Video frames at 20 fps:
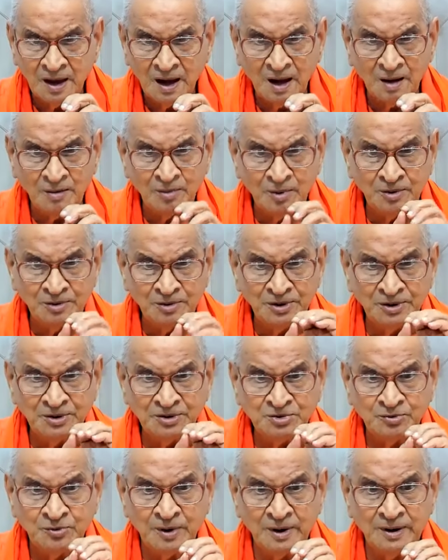about
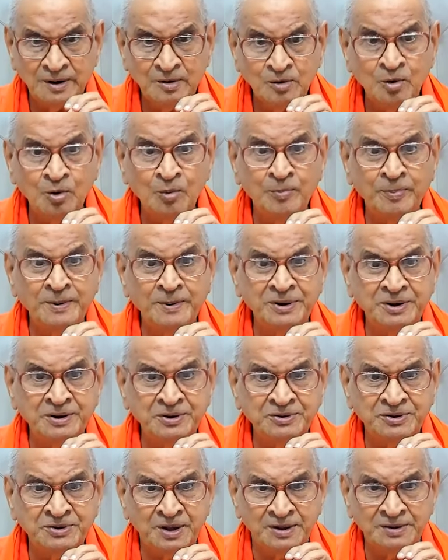this word
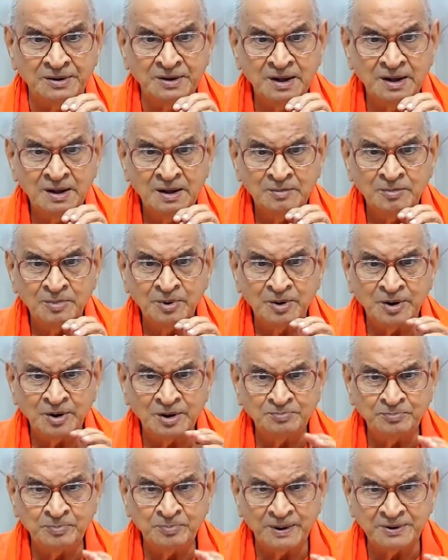Upanishad,
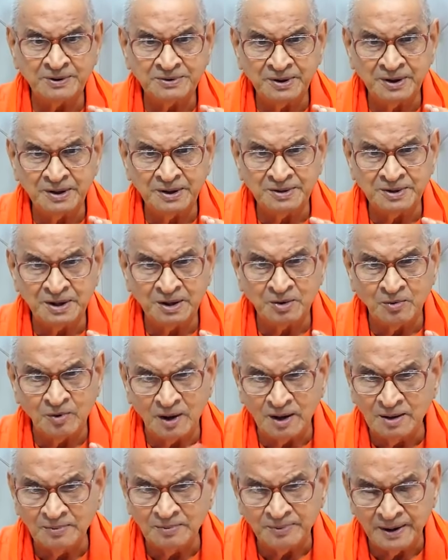because Prashna is a
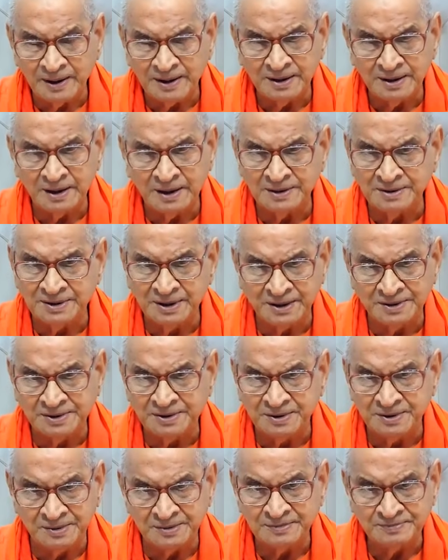qualifying
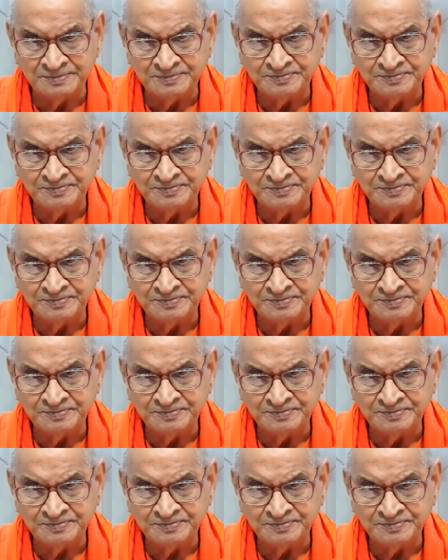adjective.